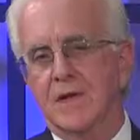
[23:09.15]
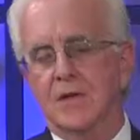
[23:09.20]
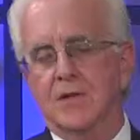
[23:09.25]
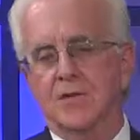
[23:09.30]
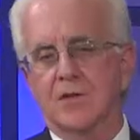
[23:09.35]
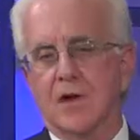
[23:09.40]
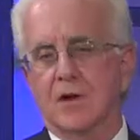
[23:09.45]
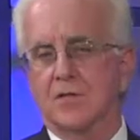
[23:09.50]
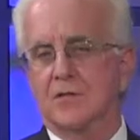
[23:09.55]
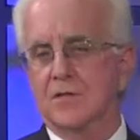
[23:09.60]
can
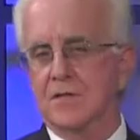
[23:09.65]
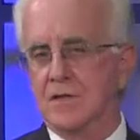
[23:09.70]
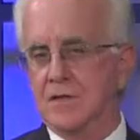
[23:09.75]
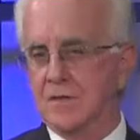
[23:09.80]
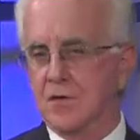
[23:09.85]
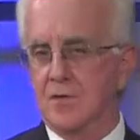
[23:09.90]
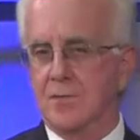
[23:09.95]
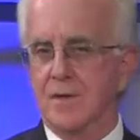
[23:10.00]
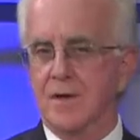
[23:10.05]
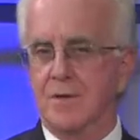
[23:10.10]
talk to us a
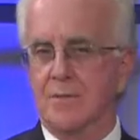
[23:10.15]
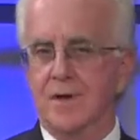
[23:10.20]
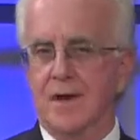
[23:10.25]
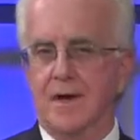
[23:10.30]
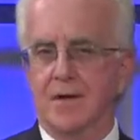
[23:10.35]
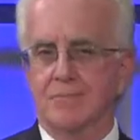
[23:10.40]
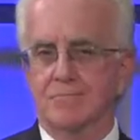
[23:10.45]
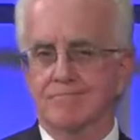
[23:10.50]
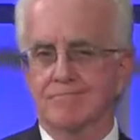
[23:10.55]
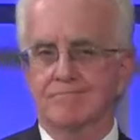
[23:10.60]
little bit
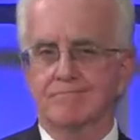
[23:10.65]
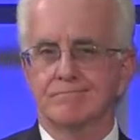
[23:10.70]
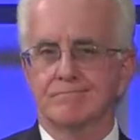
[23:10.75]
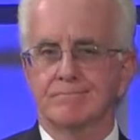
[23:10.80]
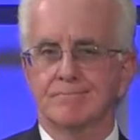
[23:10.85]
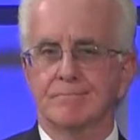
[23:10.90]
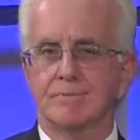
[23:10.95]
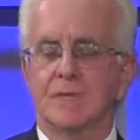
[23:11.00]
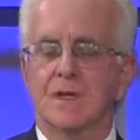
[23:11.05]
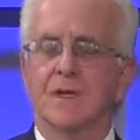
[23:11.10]
about
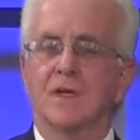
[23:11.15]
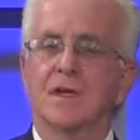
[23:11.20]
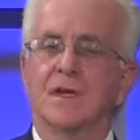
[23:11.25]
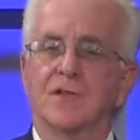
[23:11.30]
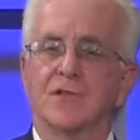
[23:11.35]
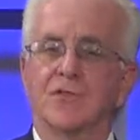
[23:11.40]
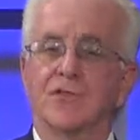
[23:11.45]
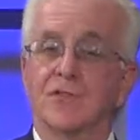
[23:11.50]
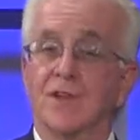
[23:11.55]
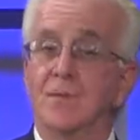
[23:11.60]

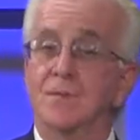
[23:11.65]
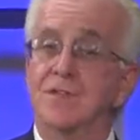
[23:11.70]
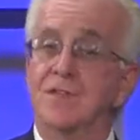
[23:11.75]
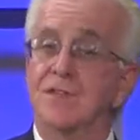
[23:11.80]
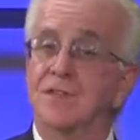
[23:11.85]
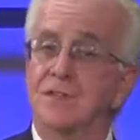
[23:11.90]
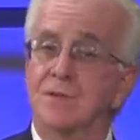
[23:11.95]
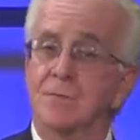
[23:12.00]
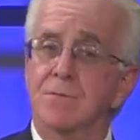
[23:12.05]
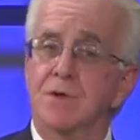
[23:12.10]

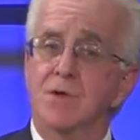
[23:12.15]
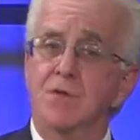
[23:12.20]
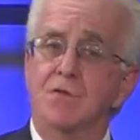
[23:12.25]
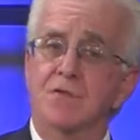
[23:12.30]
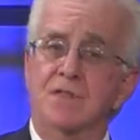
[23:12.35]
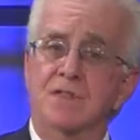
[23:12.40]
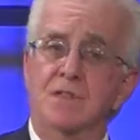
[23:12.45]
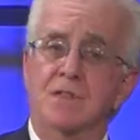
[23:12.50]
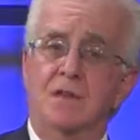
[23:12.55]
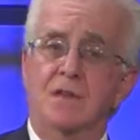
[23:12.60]
substance
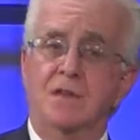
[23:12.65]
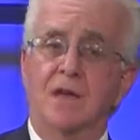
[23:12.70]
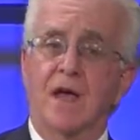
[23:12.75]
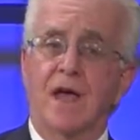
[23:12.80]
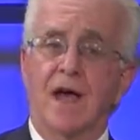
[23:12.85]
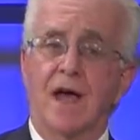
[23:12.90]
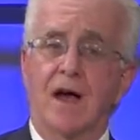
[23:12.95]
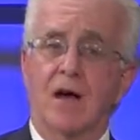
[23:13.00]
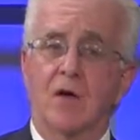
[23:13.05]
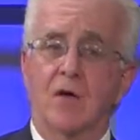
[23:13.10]
abuse and
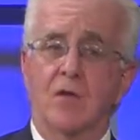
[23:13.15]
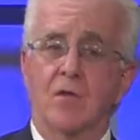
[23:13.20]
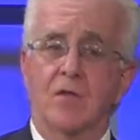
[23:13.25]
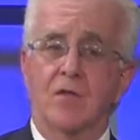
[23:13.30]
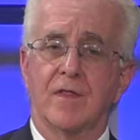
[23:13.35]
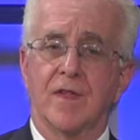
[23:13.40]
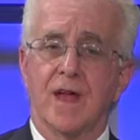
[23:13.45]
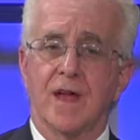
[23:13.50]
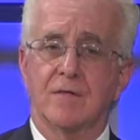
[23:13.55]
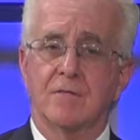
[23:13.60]
how
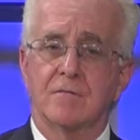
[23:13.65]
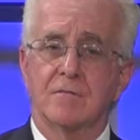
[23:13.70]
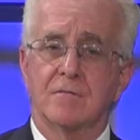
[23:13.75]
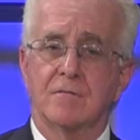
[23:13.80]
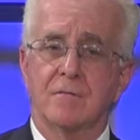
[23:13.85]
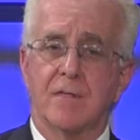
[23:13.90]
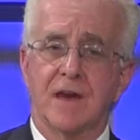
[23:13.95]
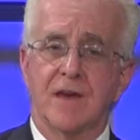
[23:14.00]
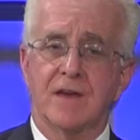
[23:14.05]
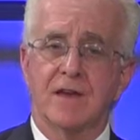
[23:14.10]
that
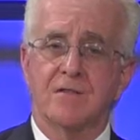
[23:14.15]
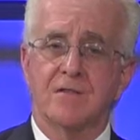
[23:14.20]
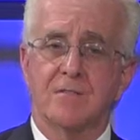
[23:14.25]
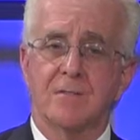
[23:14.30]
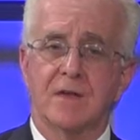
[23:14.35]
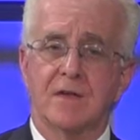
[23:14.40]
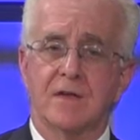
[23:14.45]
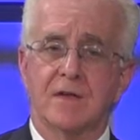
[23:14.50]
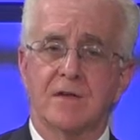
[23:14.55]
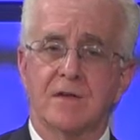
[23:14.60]
might have
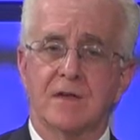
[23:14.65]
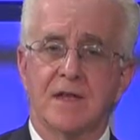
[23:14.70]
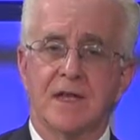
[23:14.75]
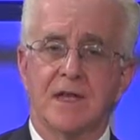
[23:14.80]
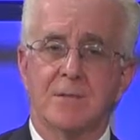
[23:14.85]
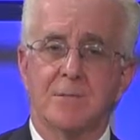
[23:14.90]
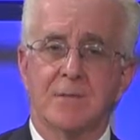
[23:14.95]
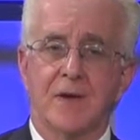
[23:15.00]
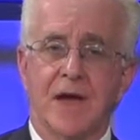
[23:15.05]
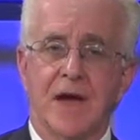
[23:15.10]
been
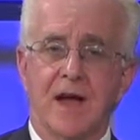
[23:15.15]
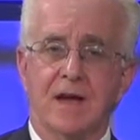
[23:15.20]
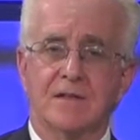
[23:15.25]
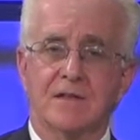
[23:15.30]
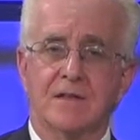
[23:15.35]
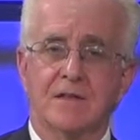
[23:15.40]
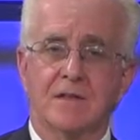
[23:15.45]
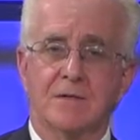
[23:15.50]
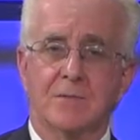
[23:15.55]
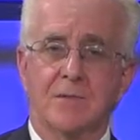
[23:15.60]

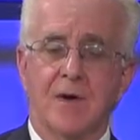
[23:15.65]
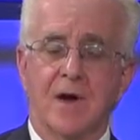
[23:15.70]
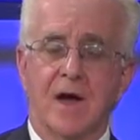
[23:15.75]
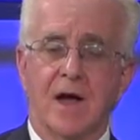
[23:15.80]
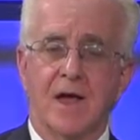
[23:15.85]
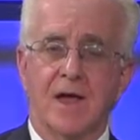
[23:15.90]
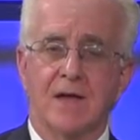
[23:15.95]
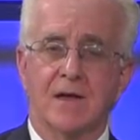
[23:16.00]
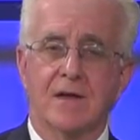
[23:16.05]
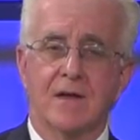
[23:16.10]
impacted
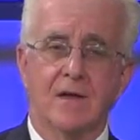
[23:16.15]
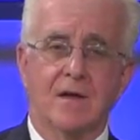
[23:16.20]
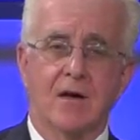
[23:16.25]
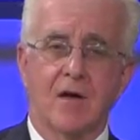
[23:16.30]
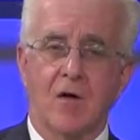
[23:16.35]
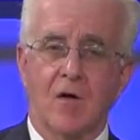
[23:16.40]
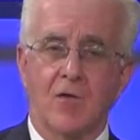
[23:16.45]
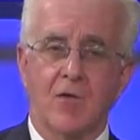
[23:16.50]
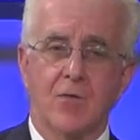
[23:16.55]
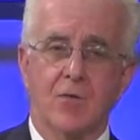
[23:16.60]
by
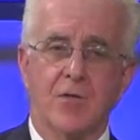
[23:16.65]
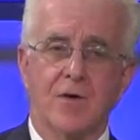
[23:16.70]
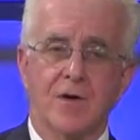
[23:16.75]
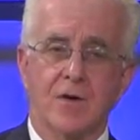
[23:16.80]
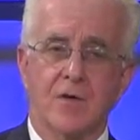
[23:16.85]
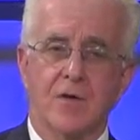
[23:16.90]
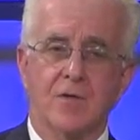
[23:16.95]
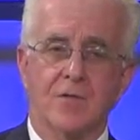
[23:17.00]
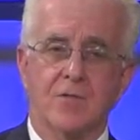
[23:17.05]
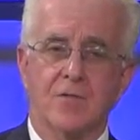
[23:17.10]
all that we're
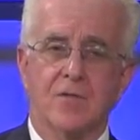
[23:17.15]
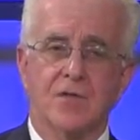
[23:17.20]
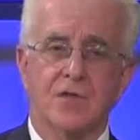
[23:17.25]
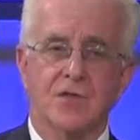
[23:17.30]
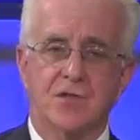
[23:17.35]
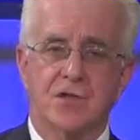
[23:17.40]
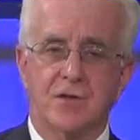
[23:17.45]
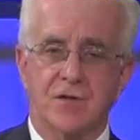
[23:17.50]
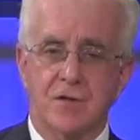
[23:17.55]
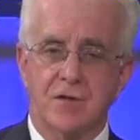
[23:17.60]
going through
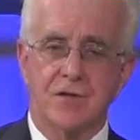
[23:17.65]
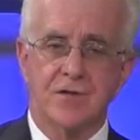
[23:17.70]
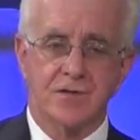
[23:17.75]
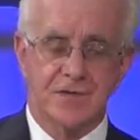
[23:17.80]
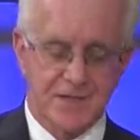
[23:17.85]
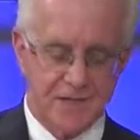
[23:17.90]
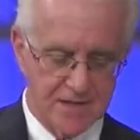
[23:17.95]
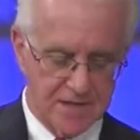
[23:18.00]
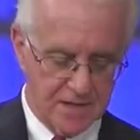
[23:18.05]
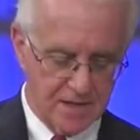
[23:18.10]
this year. Are you
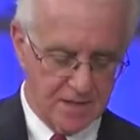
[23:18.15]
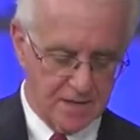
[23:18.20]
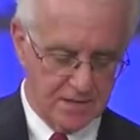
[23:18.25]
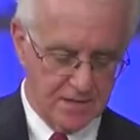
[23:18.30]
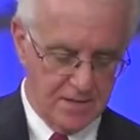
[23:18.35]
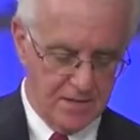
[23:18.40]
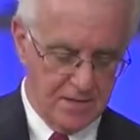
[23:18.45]
seeing